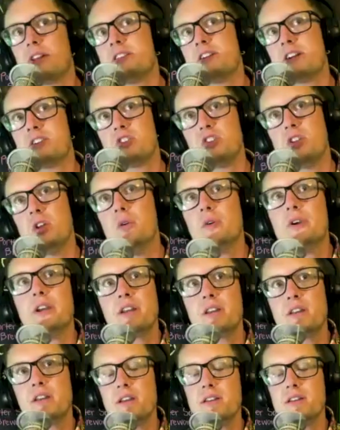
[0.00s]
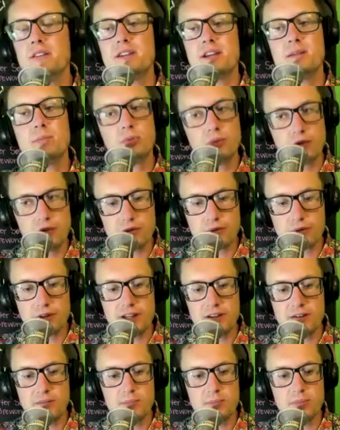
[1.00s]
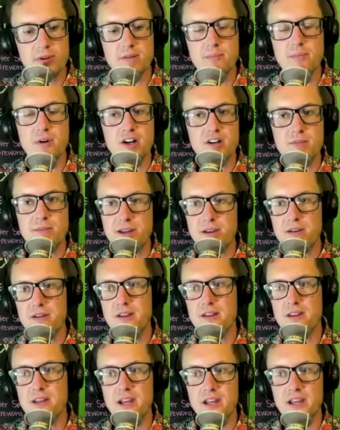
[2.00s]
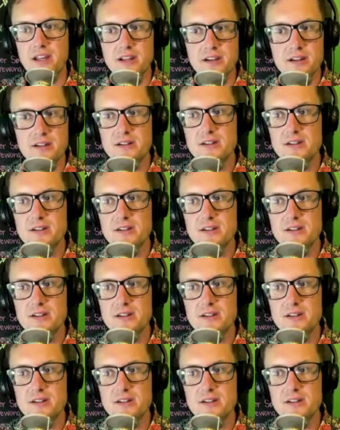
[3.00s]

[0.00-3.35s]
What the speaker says: touch Logan in Deadpool 3, but part of me like